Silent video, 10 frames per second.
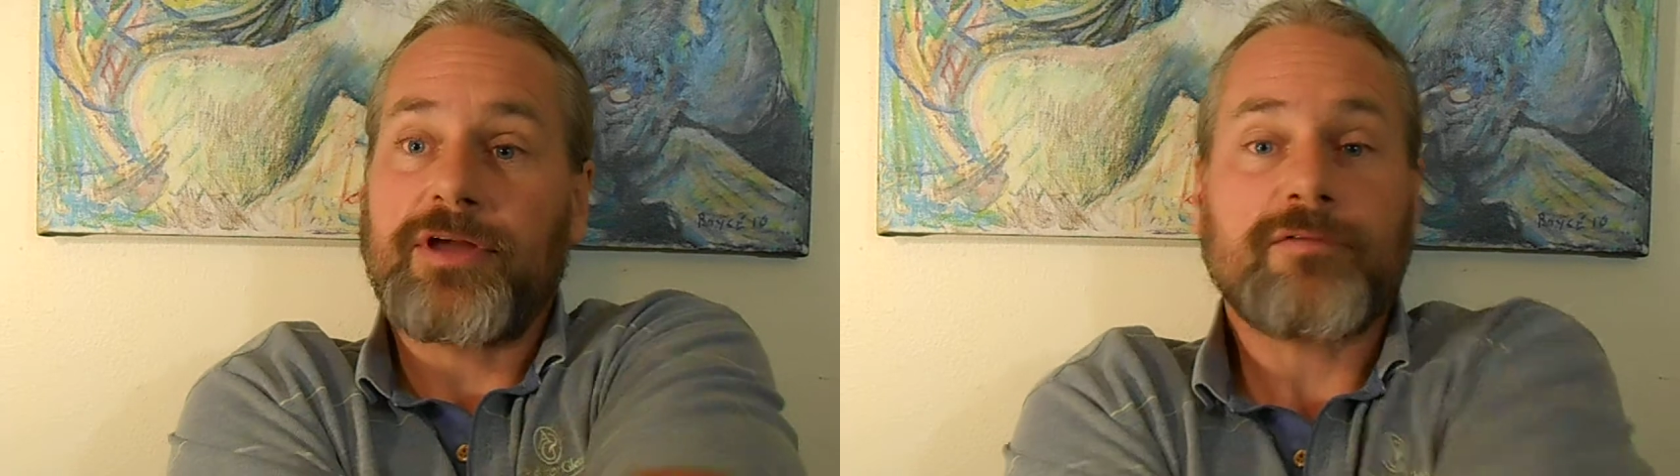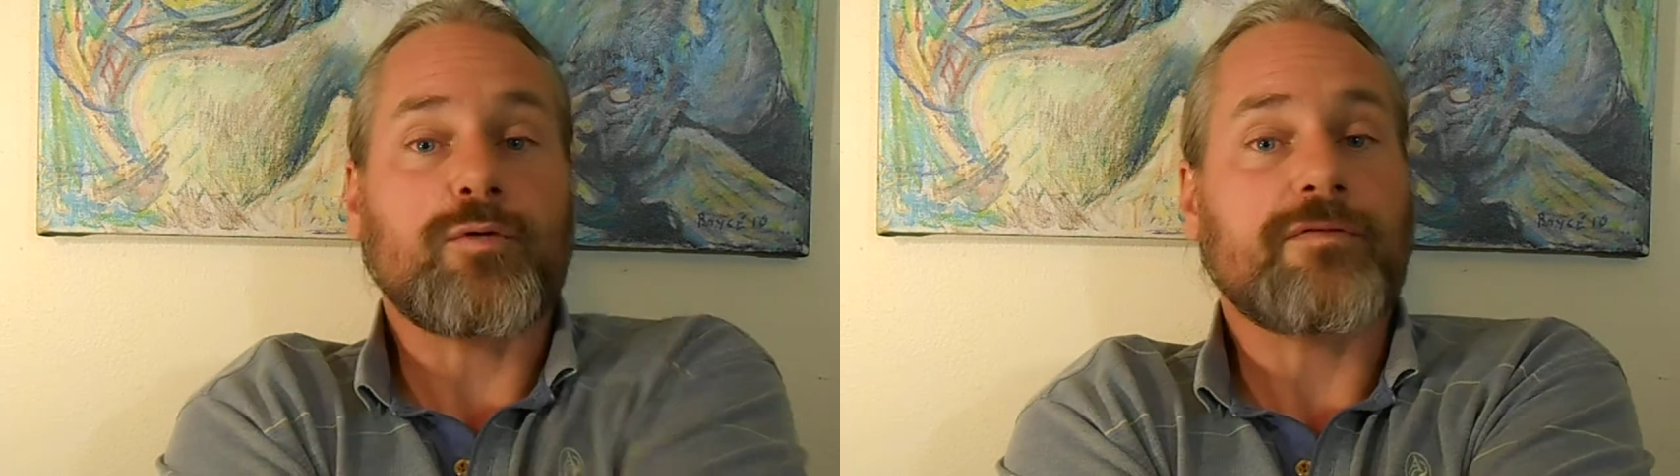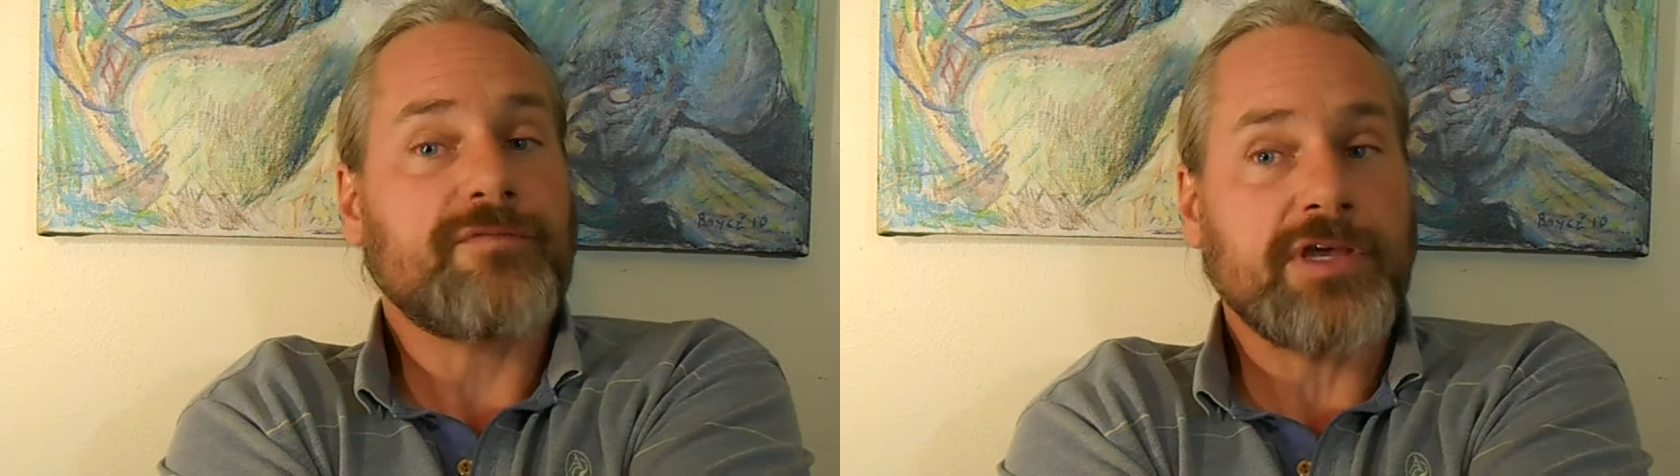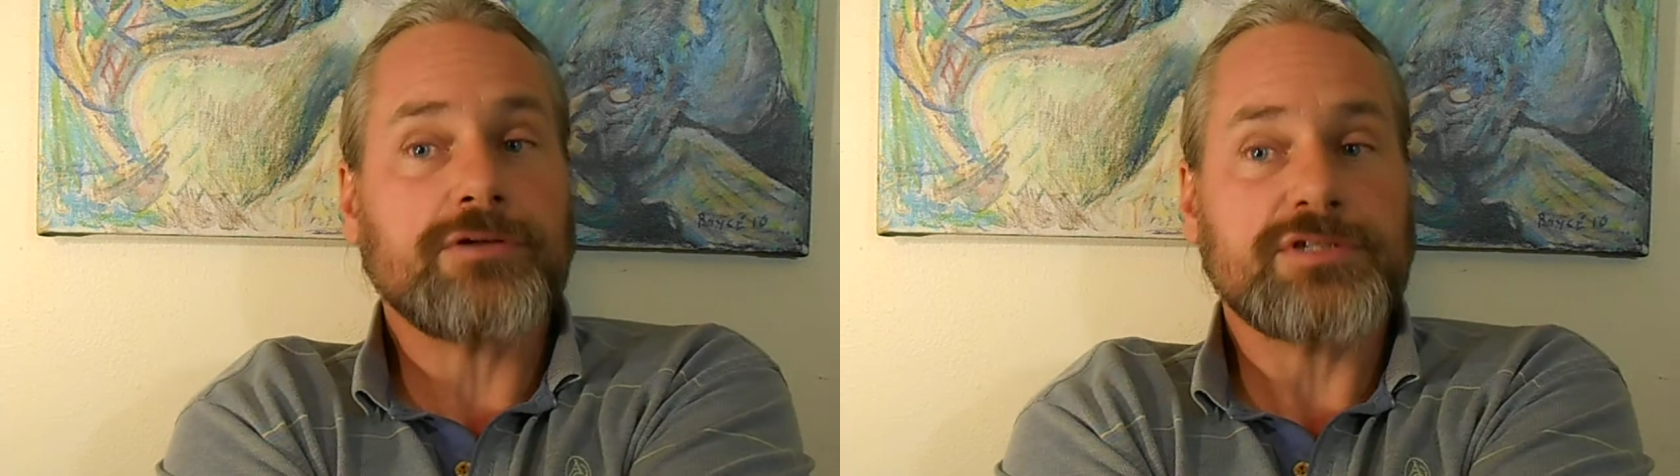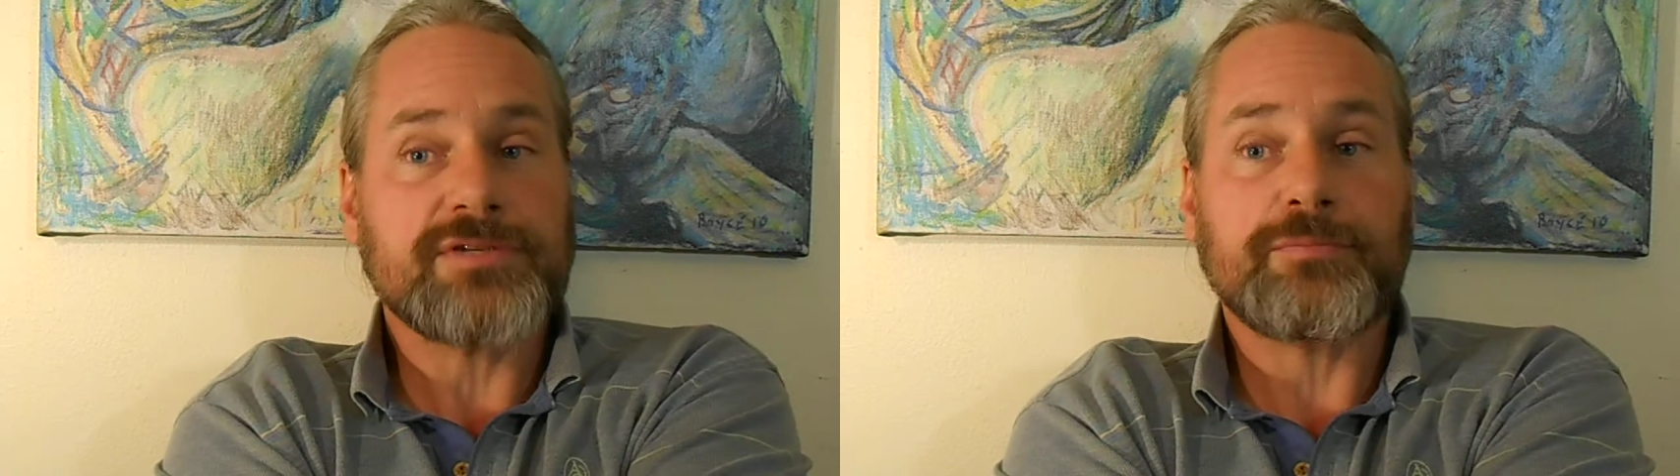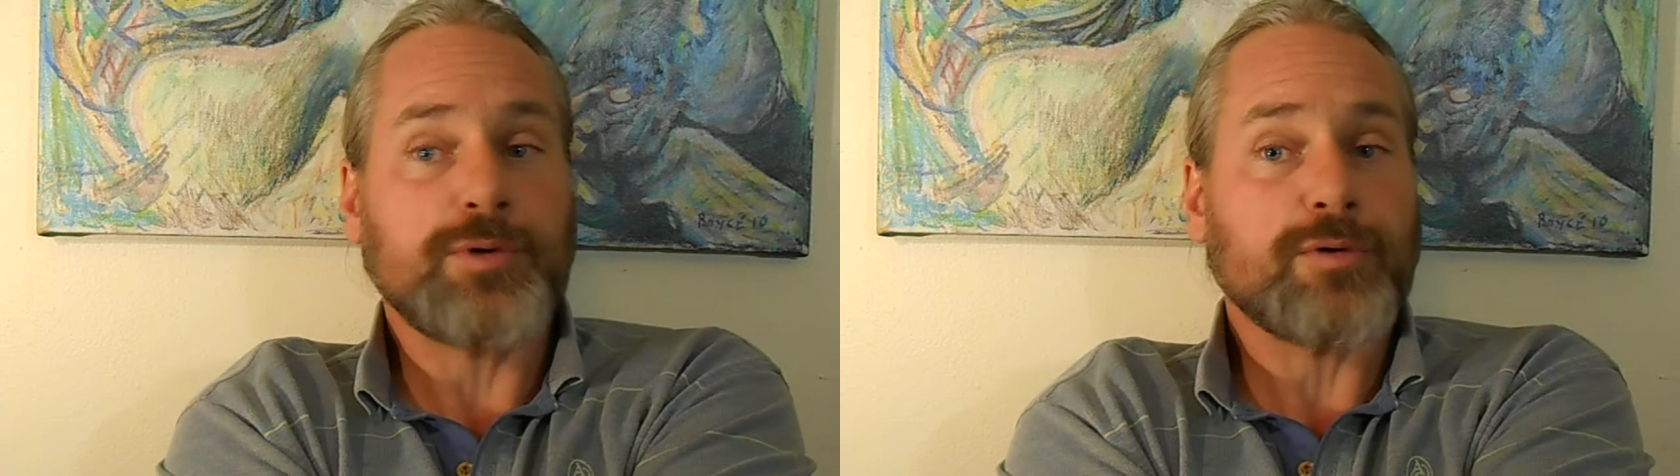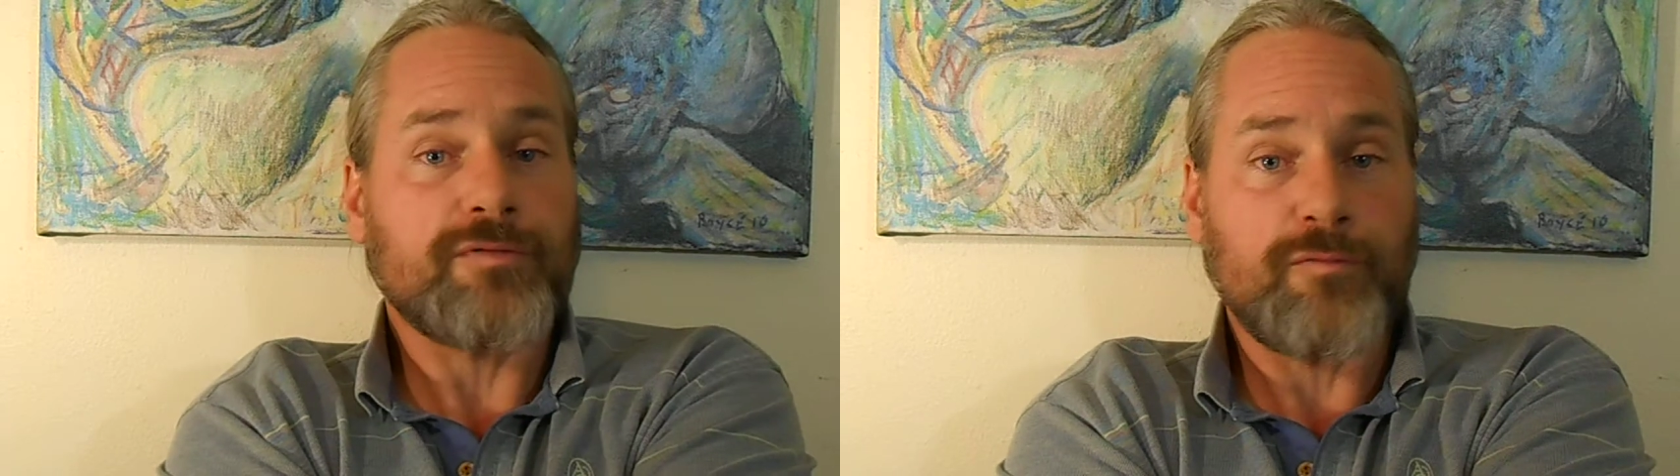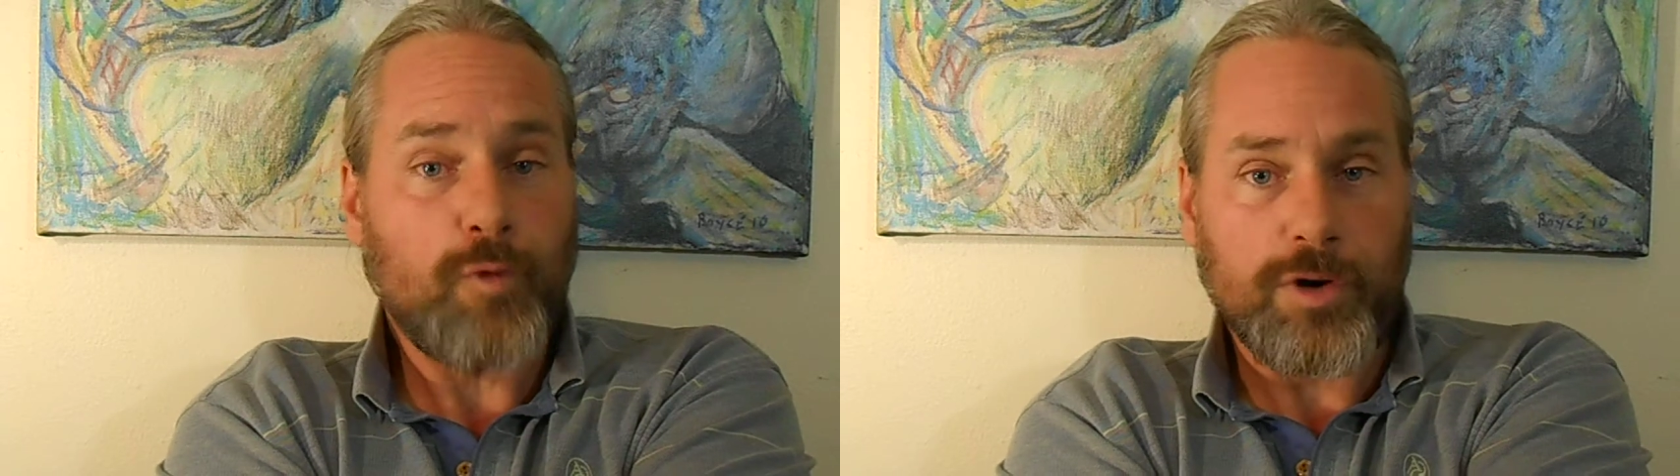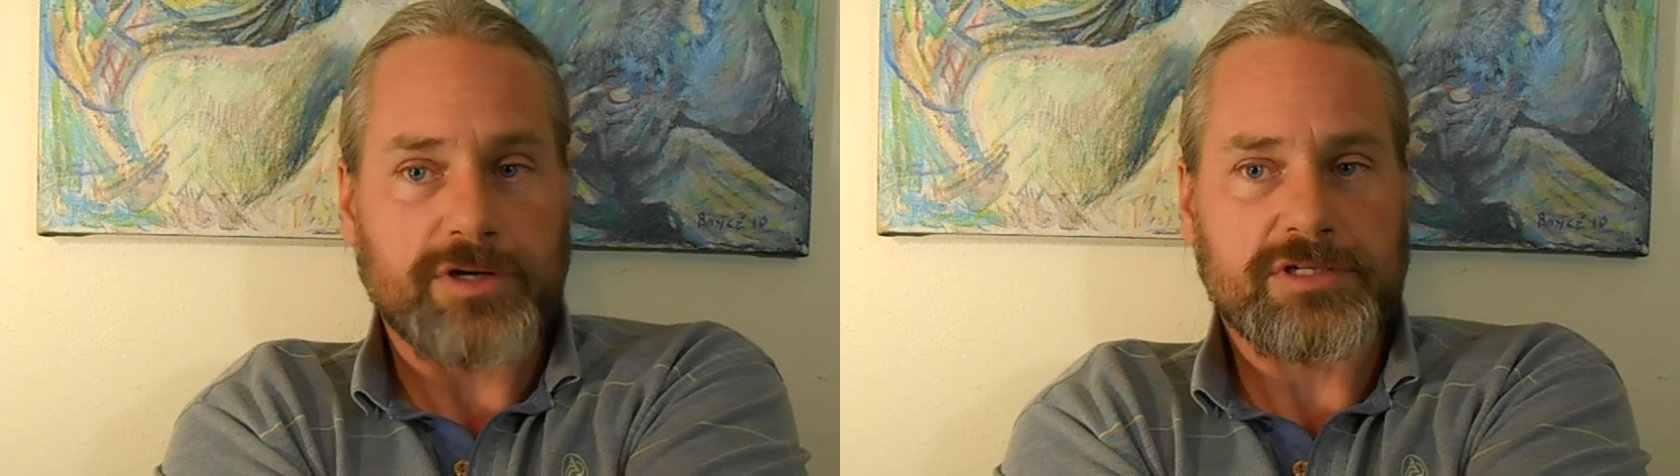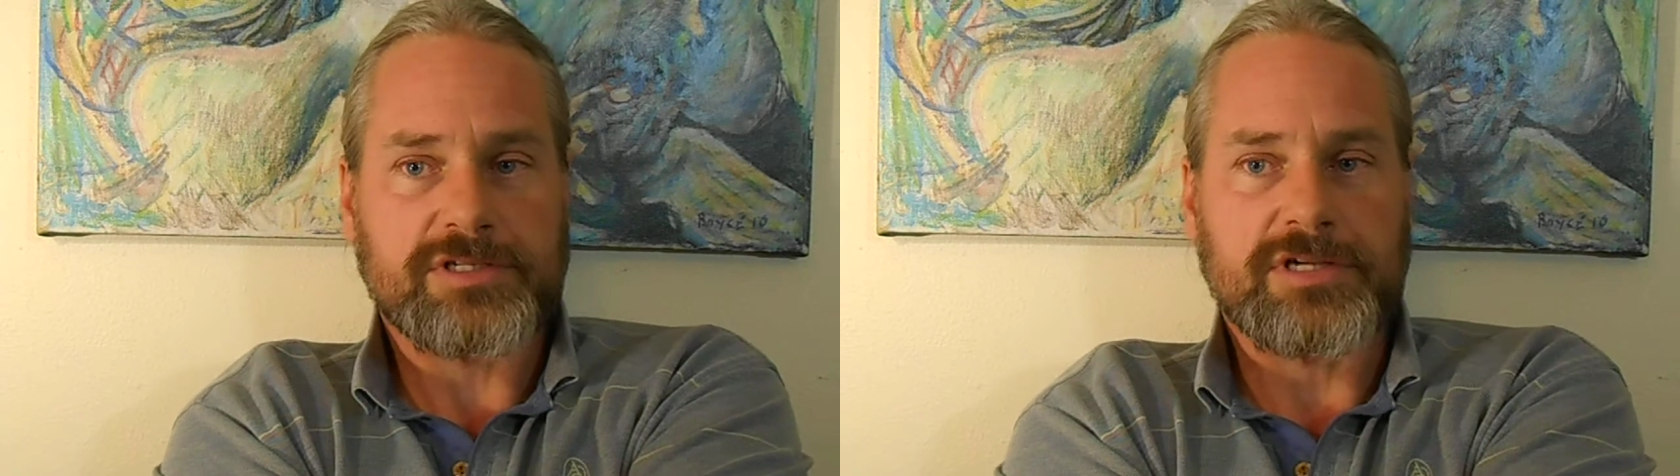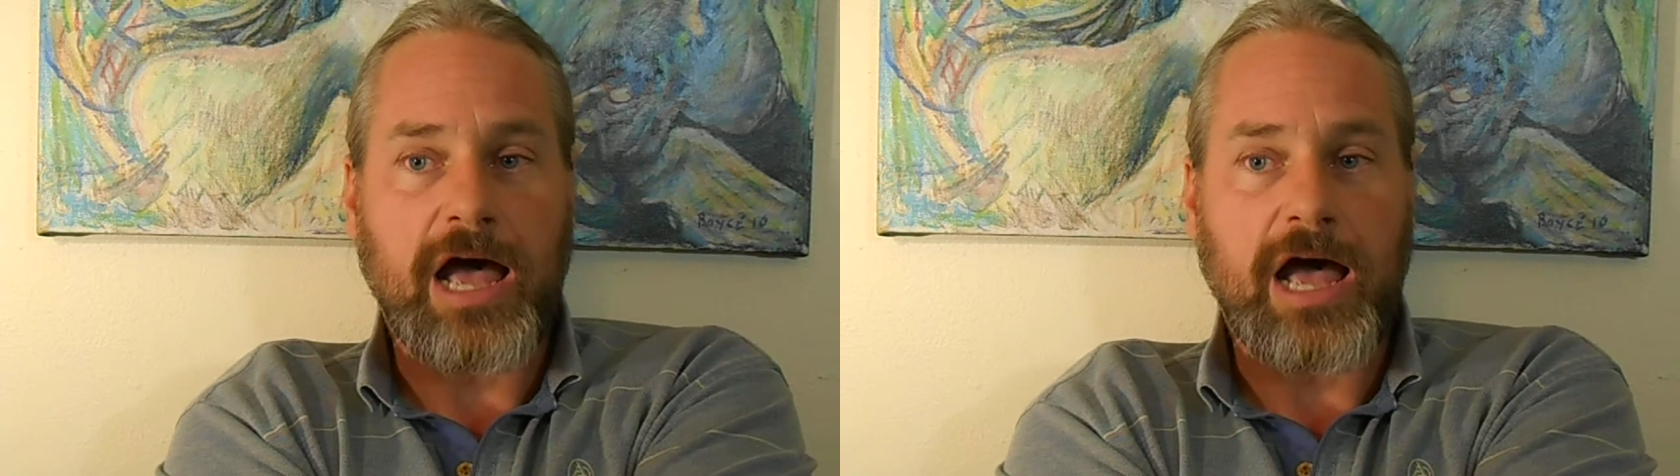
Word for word: therefore, fields of pure force,